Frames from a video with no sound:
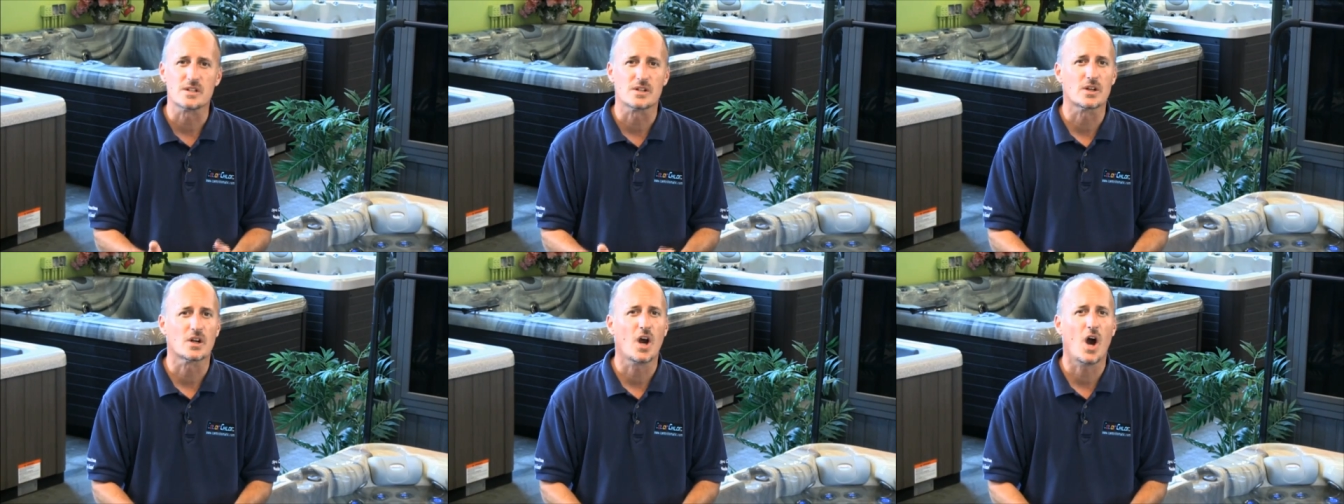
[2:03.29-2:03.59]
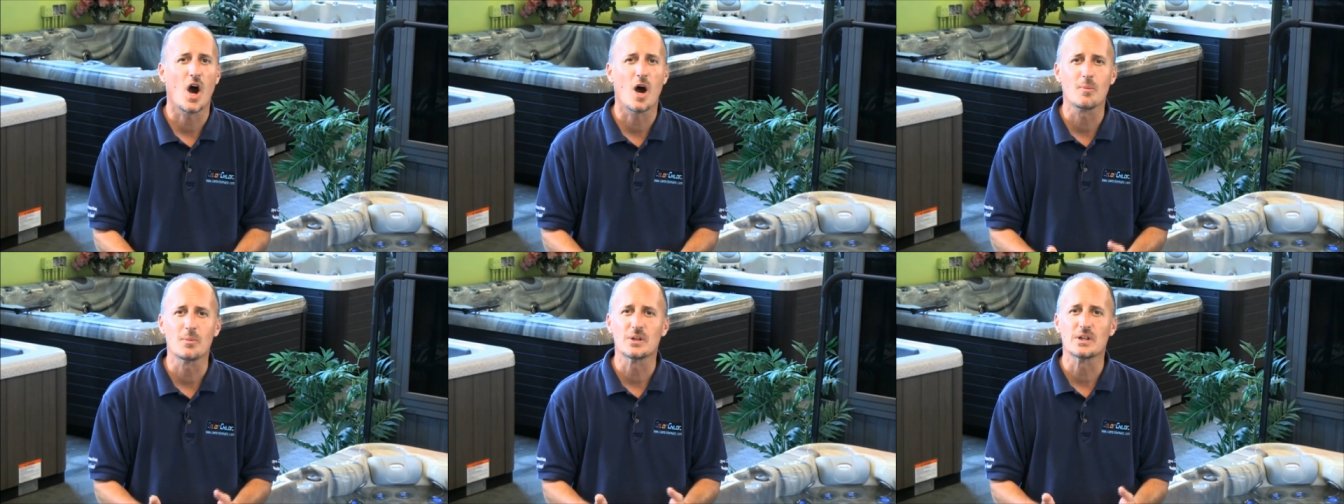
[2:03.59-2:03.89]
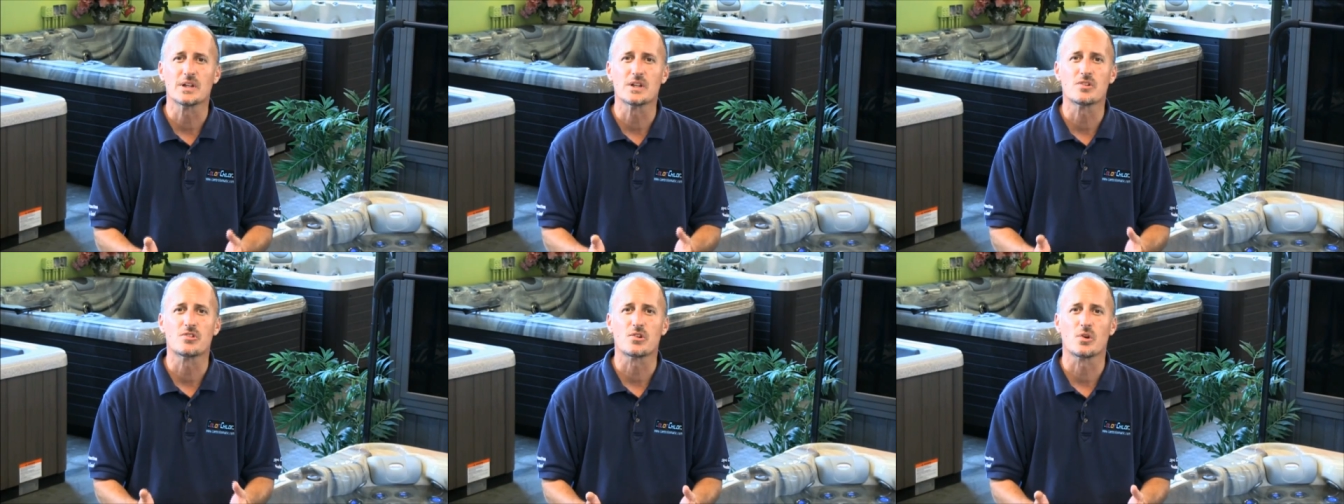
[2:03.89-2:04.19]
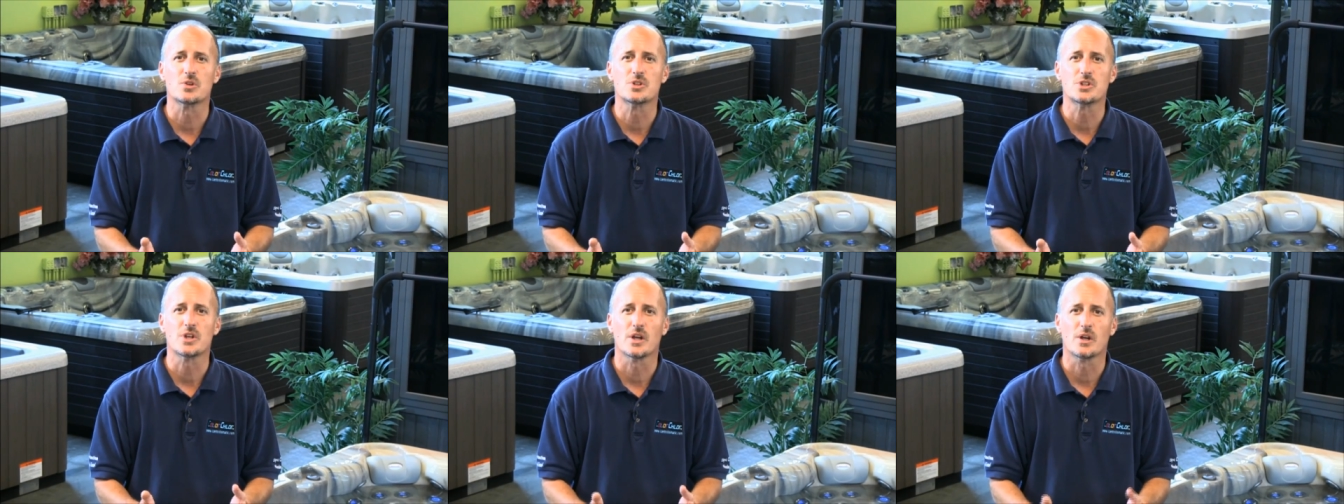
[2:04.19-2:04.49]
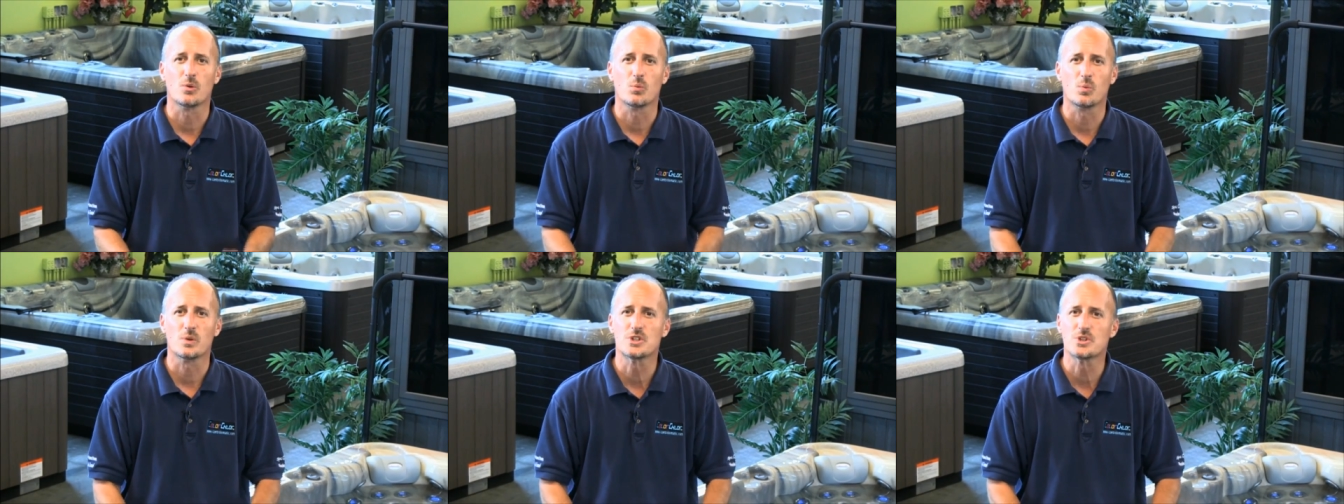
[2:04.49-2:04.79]
that are commonly
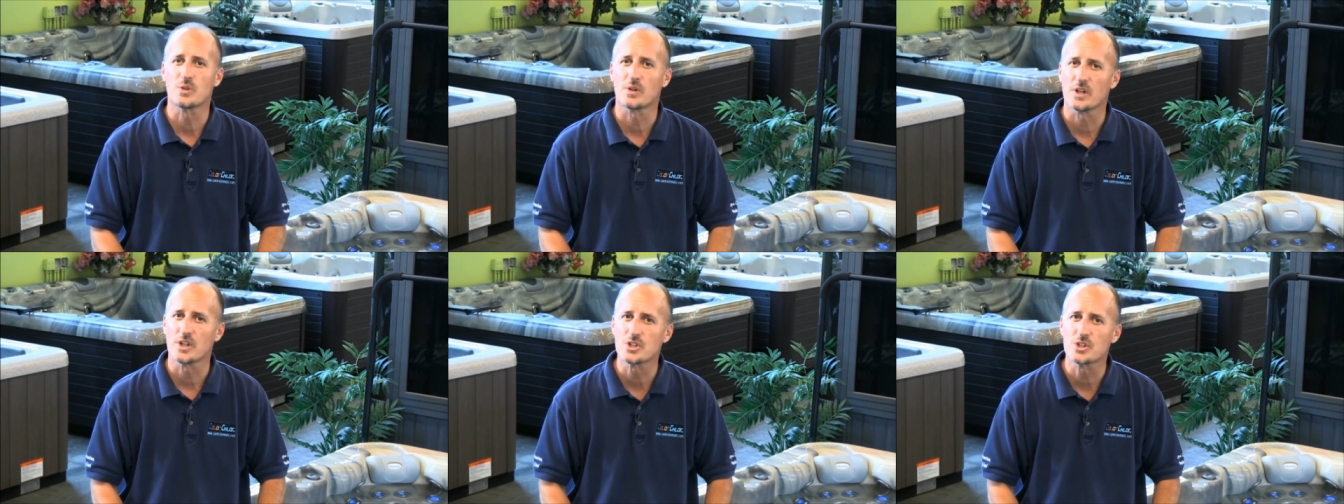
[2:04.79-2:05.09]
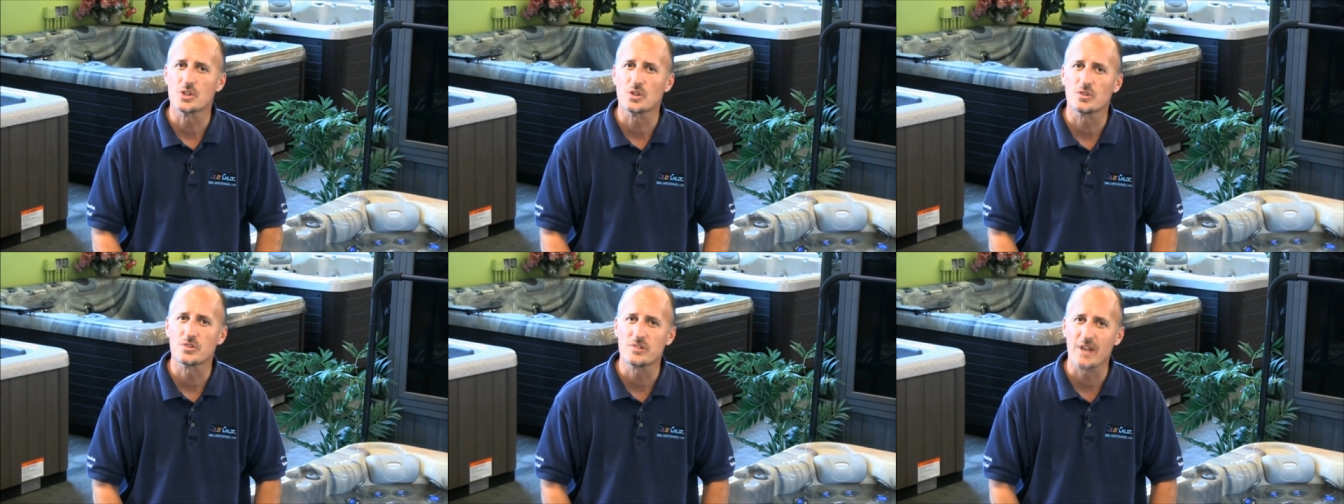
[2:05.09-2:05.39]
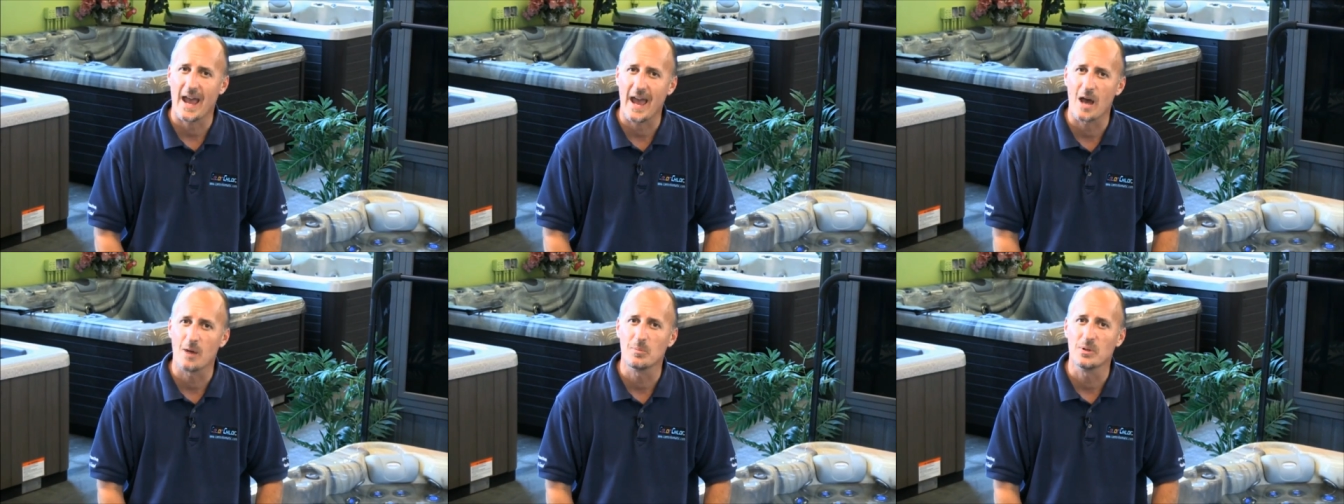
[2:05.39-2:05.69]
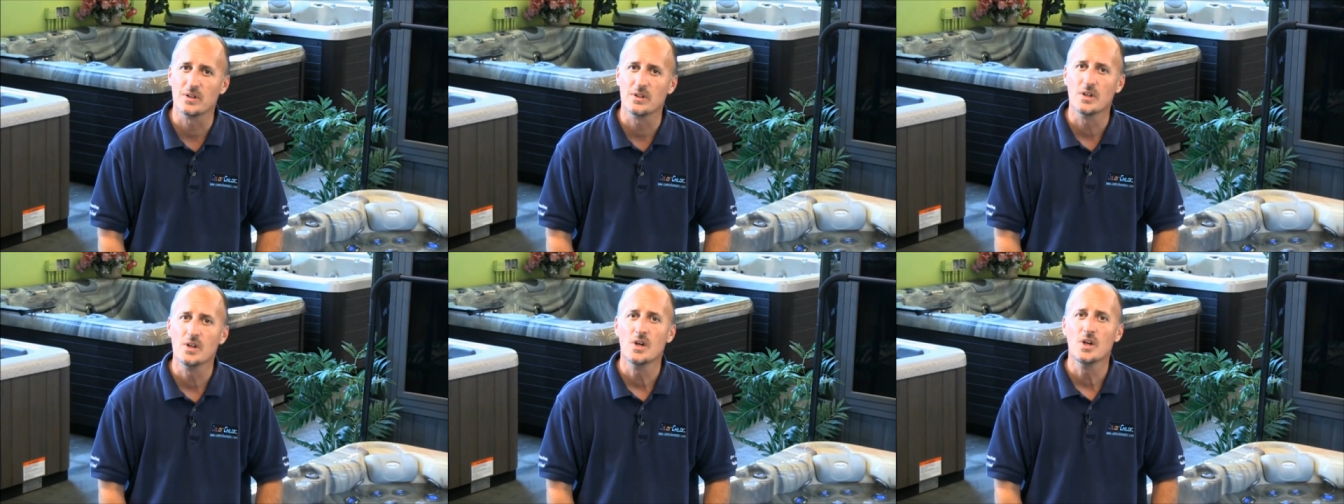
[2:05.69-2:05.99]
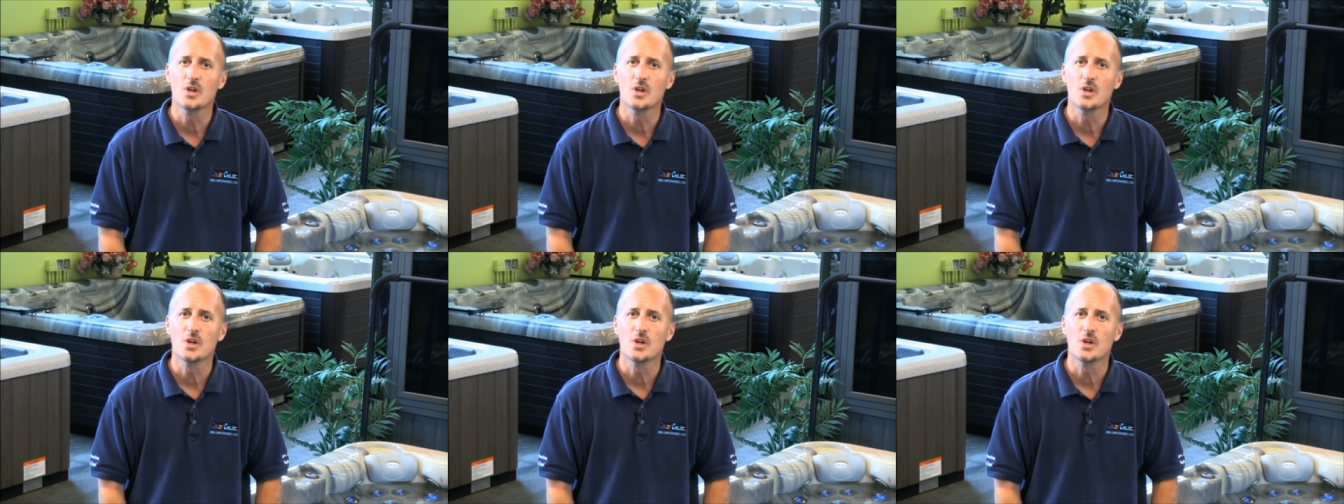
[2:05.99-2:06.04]
associated with traditional tablet,